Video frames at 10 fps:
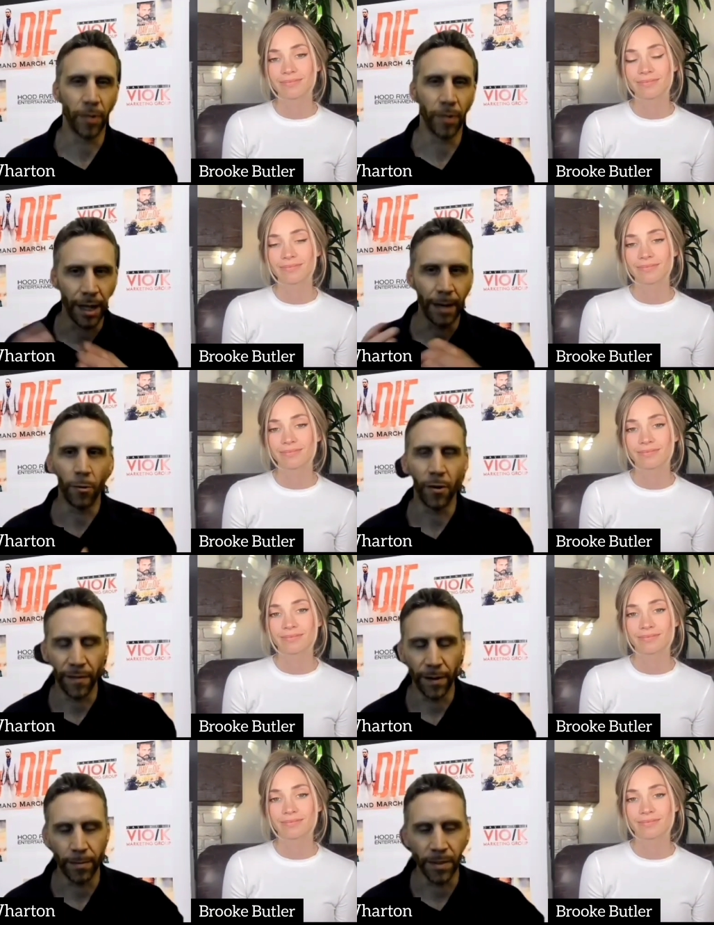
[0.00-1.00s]
Speaker 1: in a lot more
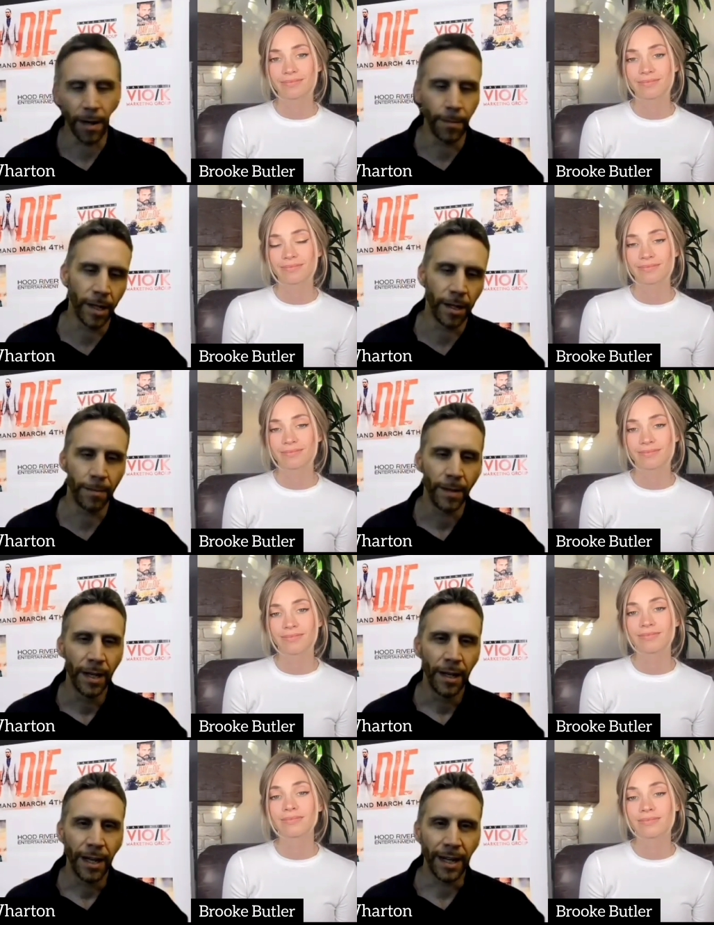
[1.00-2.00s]
films coming up.
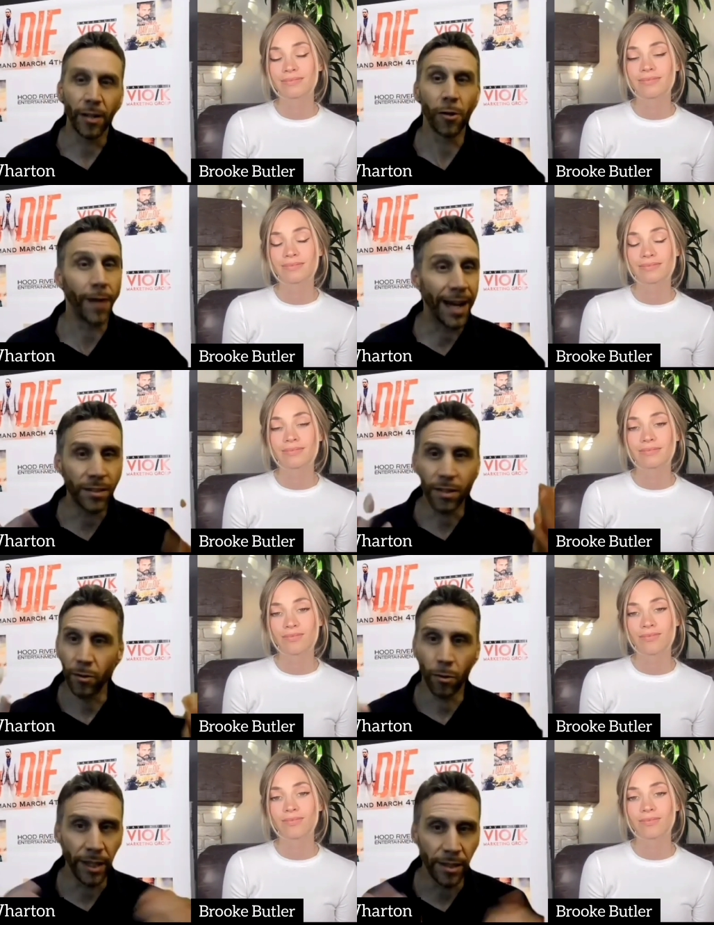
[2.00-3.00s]
And congrats
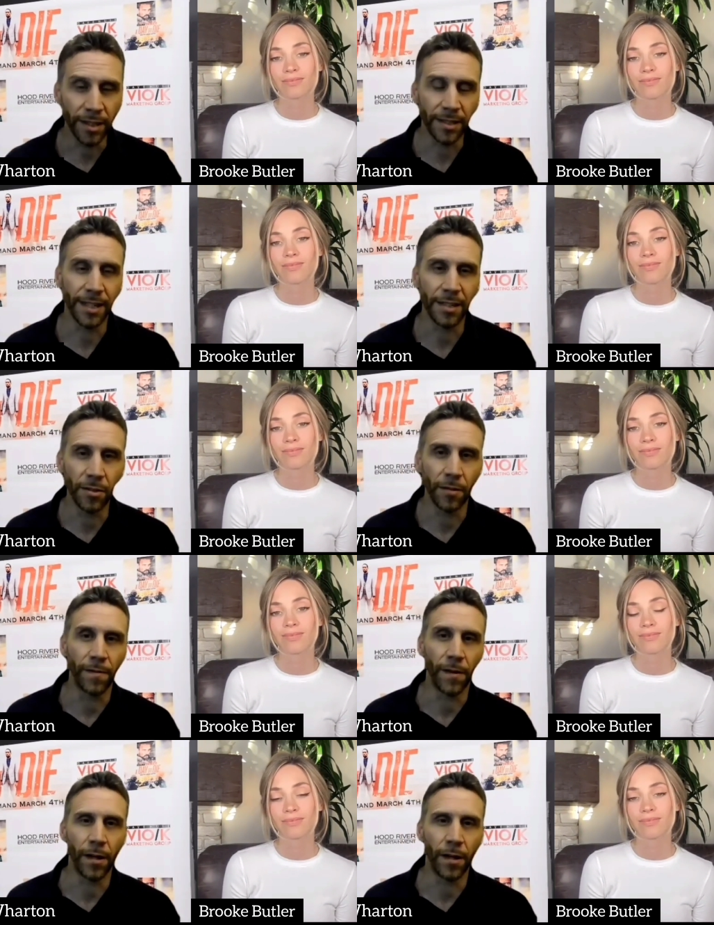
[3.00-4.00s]
on all your success so
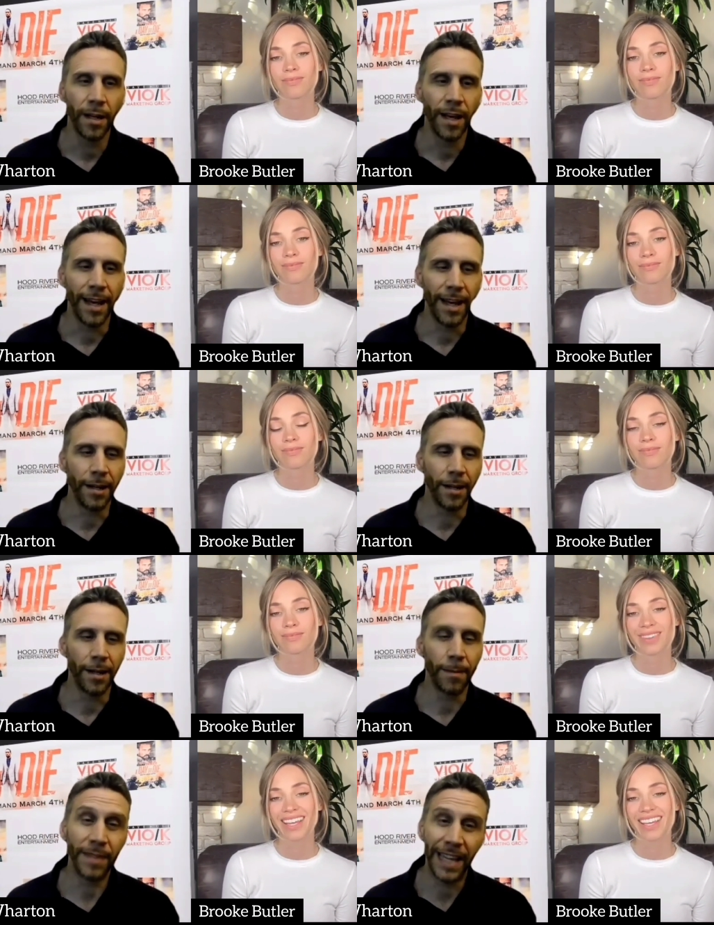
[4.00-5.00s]
far. And
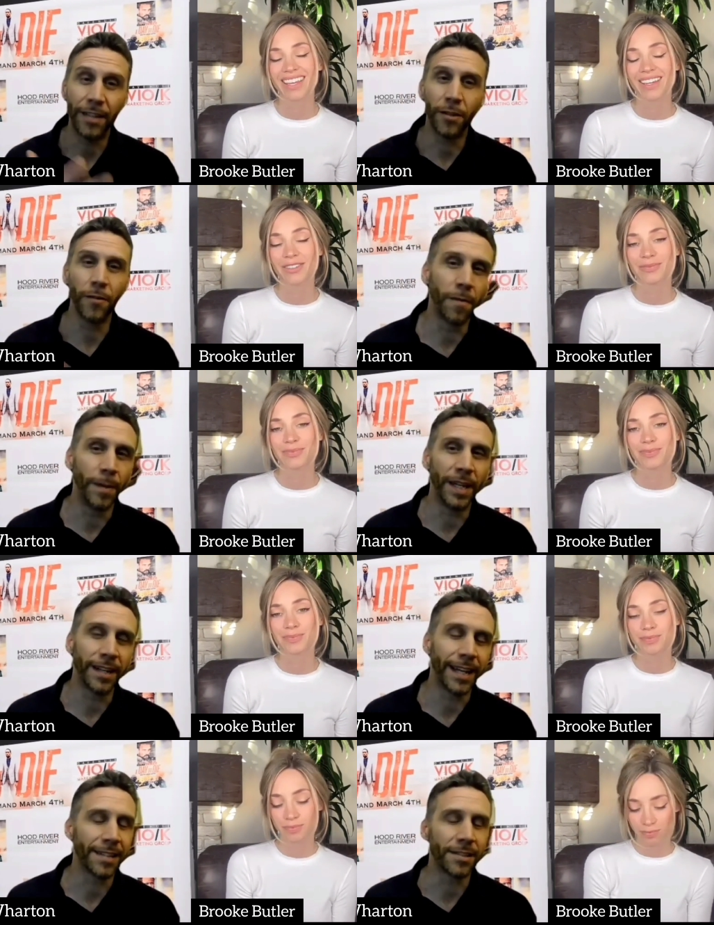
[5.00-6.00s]
uh, thank you for
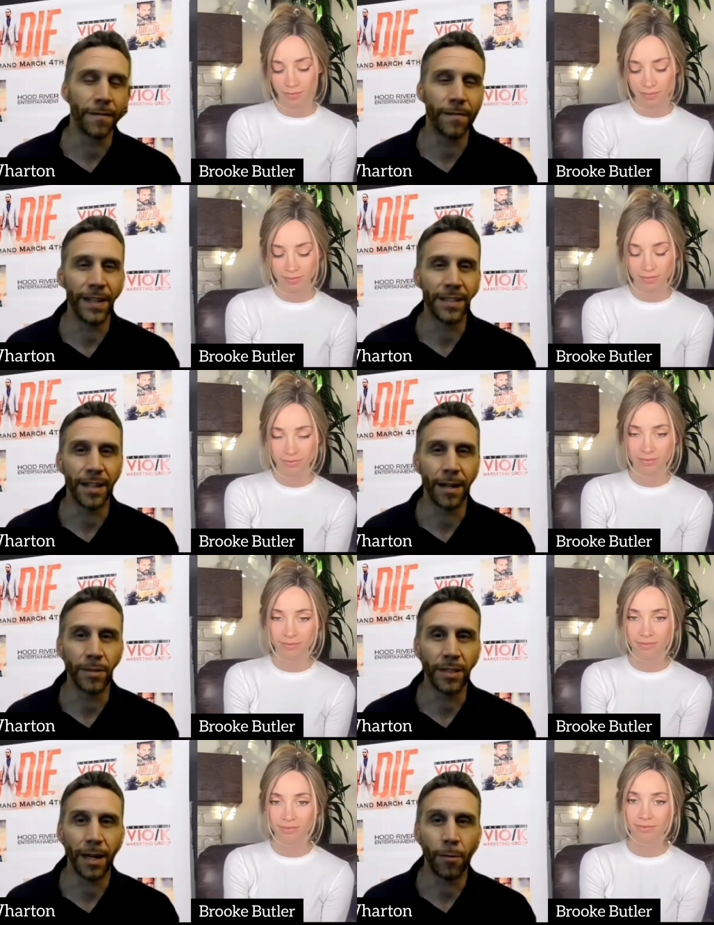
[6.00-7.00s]
being a guest on
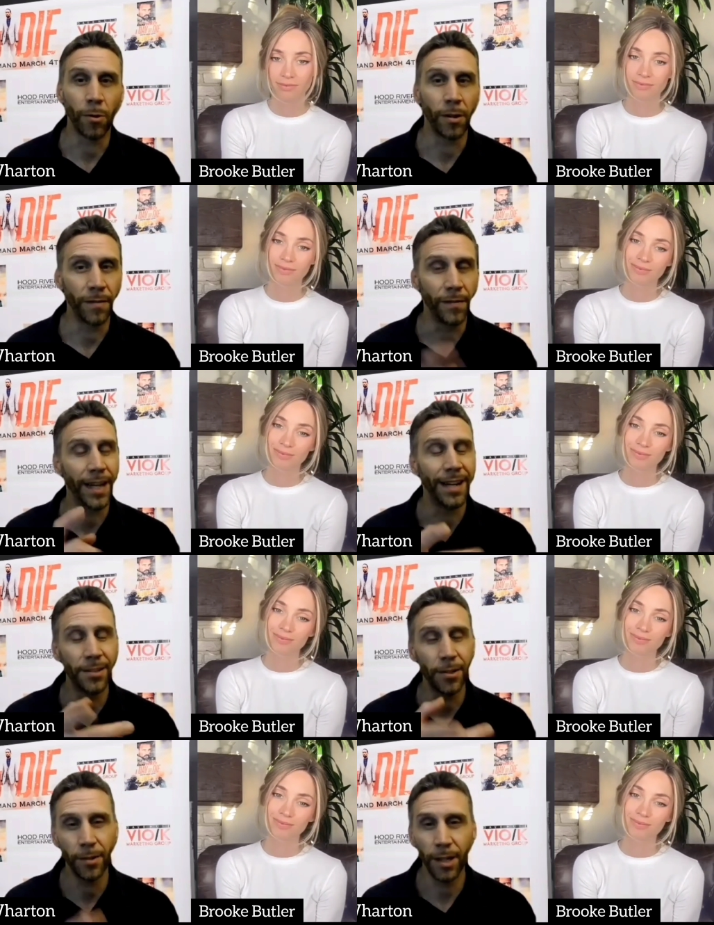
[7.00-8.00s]
FaceTime with Todd Wharton. If you
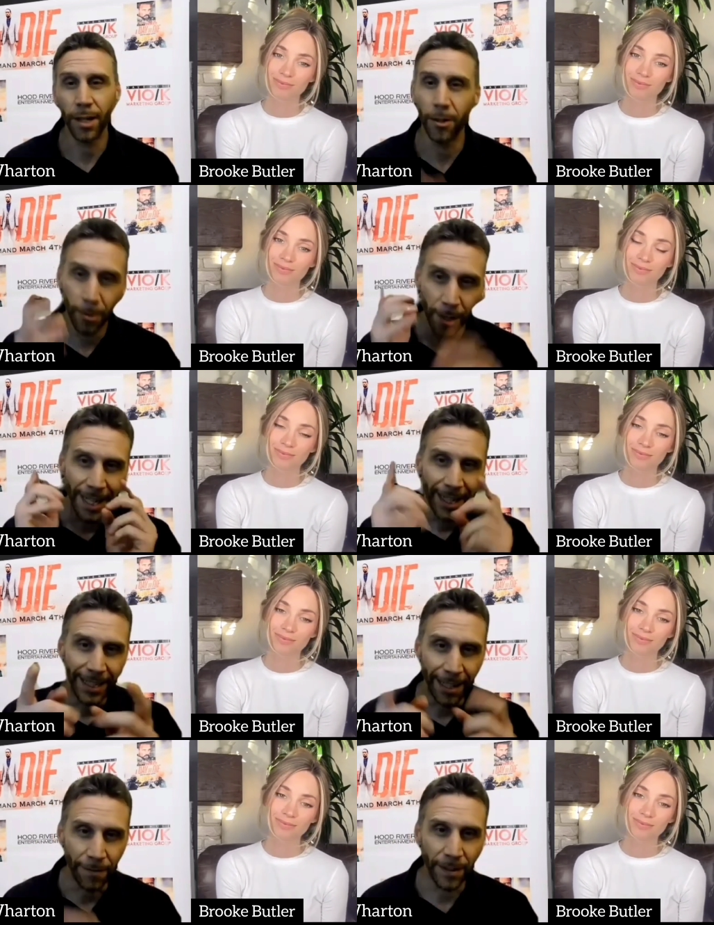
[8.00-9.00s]
guys don't know,
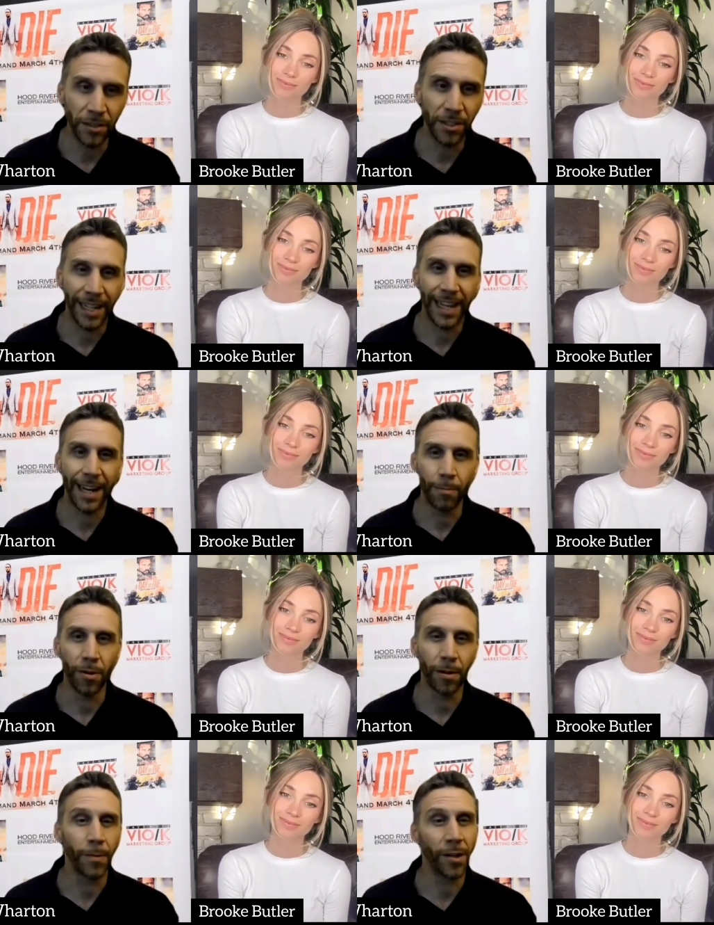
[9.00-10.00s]
definitely check out
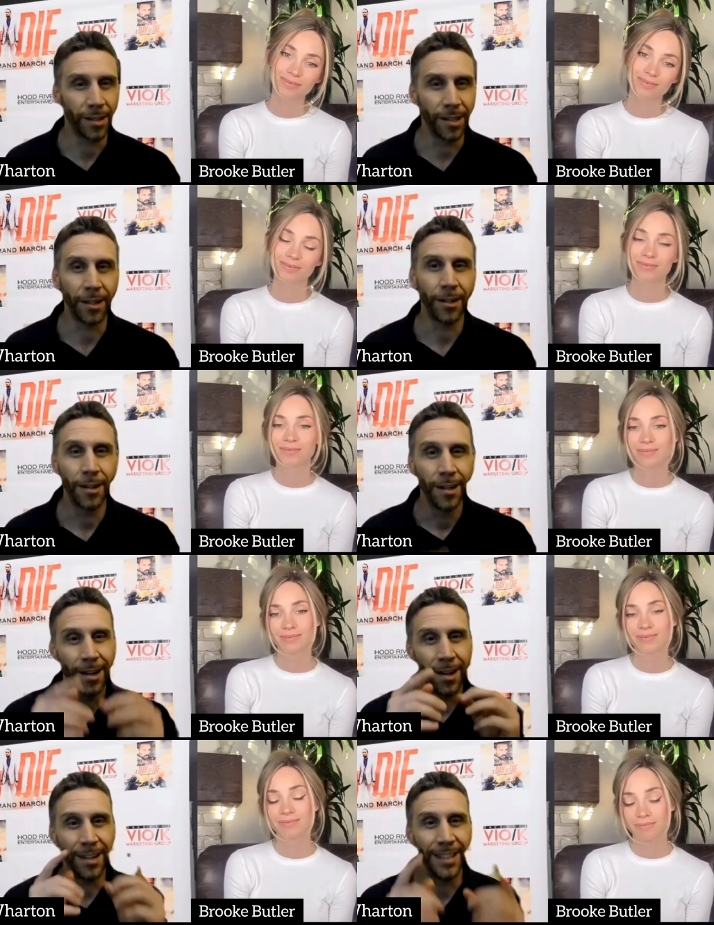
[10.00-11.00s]
Brooke uh,
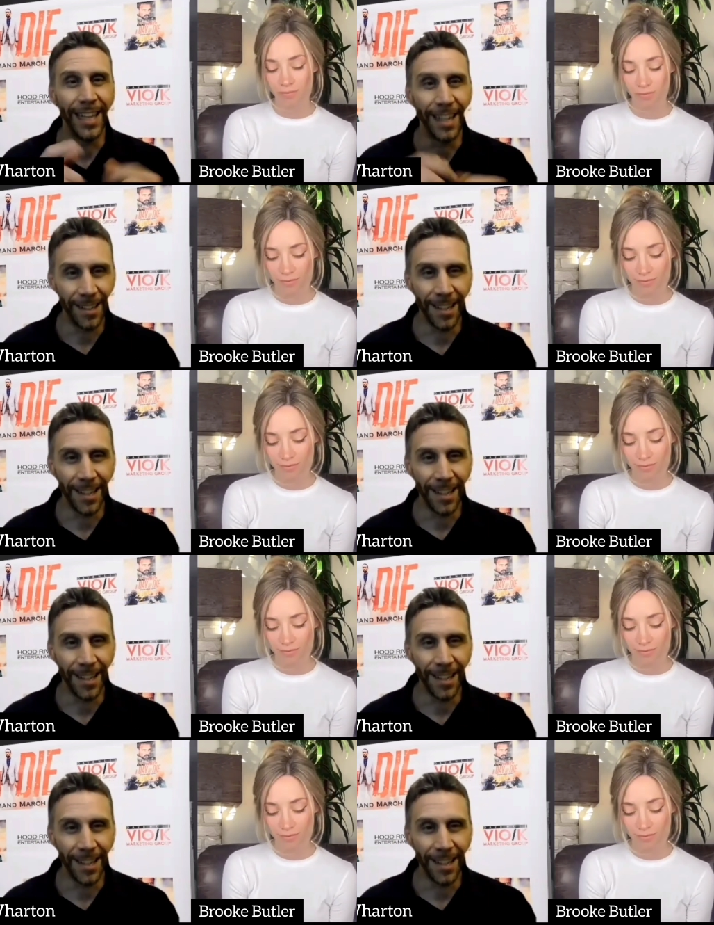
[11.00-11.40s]
on A Day to